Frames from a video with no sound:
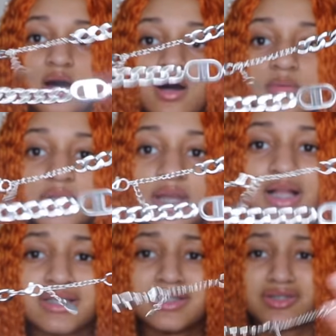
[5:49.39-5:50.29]
The
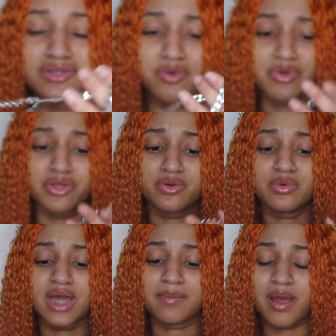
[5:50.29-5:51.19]
necklace is so
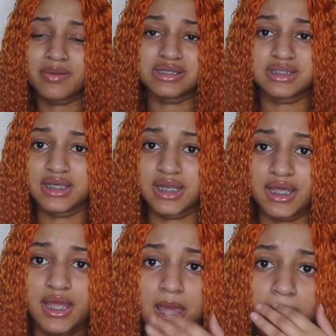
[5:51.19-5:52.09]
cute. Y'all probably seen it.